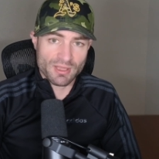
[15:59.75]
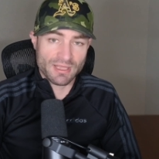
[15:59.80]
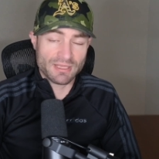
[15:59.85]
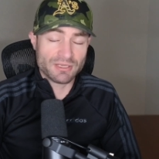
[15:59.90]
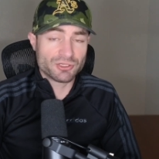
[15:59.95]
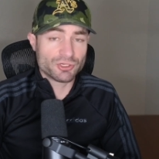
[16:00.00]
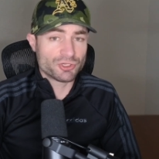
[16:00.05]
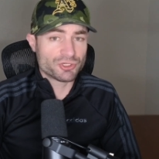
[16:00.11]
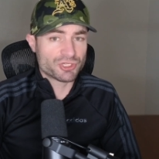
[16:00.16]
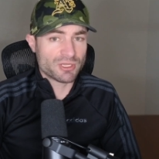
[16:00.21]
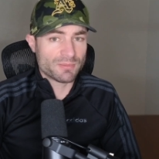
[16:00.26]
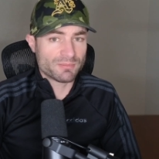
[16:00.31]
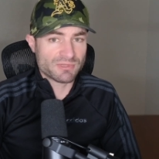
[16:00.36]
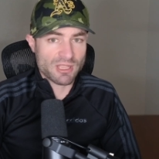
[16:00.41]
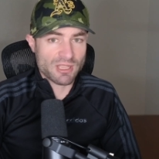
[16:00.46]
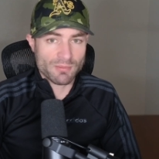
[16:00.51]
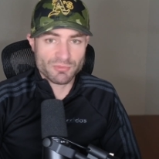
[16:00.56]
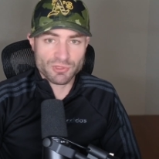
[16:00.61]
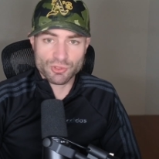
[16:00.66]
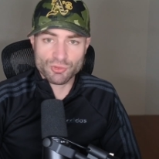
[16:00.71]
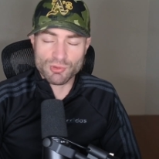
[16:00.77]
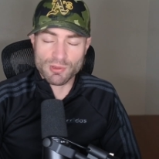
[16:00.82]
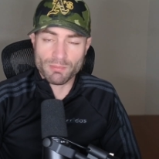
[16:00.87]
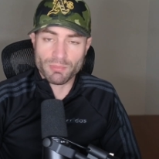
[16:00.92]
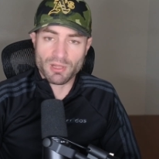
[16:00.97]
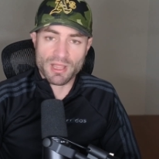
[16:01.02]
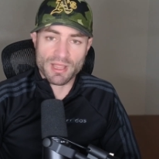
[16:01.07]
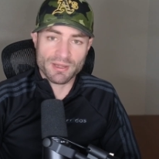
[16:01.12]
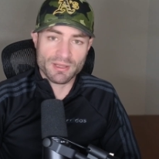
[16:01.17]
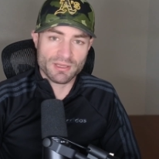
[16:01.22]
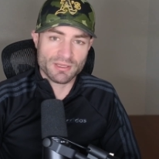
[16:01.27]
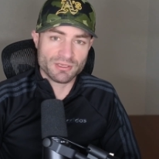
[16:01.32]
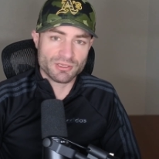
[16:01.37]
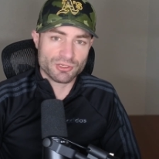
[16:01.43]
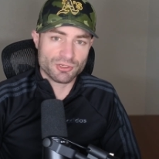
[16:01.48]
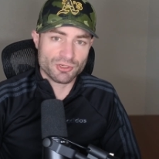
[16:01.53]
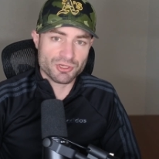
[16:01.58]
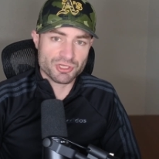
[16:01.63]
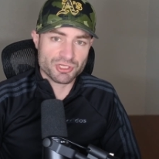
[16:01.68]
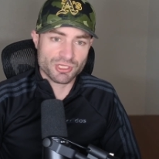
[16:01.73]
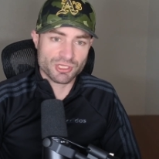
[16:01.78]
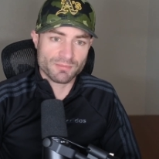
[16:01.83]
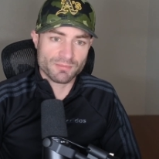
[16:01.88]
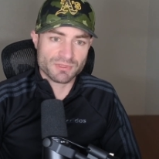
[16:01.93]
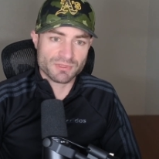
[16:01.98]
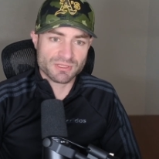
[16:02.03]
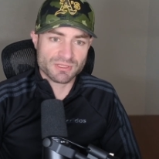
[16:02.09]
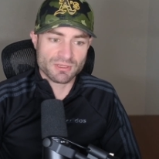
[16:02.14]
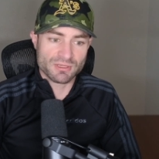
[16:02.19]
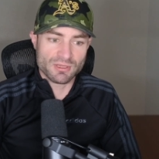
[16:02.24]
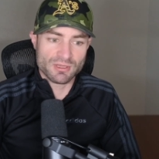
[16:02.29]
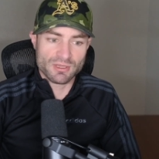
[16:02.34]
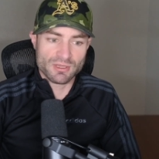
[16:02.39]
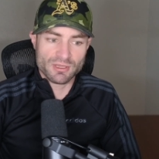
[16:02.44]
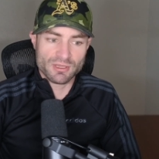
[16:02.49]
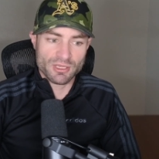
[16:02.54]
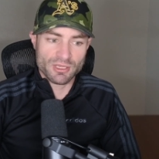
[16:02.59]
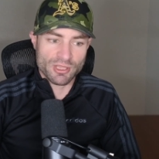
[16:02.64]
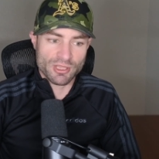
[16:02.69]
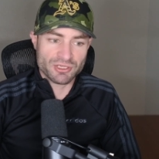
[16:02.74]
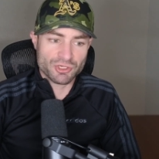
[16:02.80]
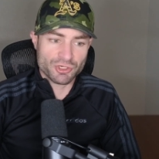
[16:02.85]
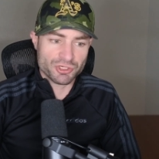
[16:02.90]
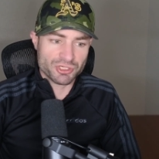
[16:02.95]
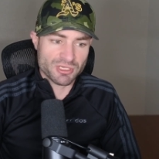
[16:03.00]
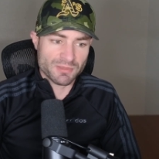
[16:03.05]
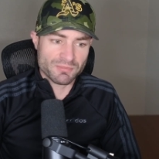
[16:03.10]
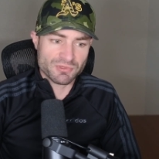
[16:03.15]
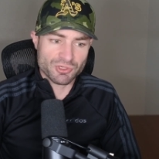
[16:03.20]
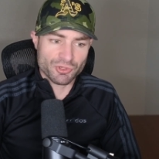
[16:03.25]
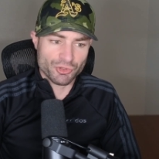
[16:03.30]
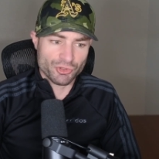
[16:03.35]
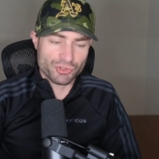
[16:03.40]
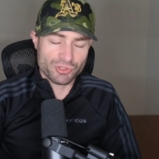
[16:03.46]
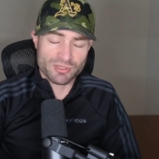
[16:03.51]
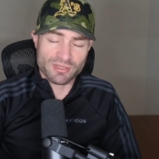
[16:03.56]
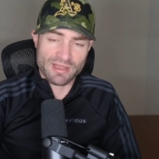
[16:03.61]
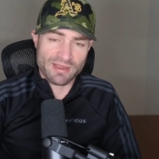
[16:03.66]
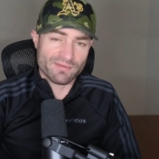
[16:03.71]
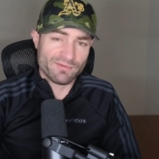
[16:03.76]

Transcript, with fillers: Internships help too. Apply to internships. Internships are usually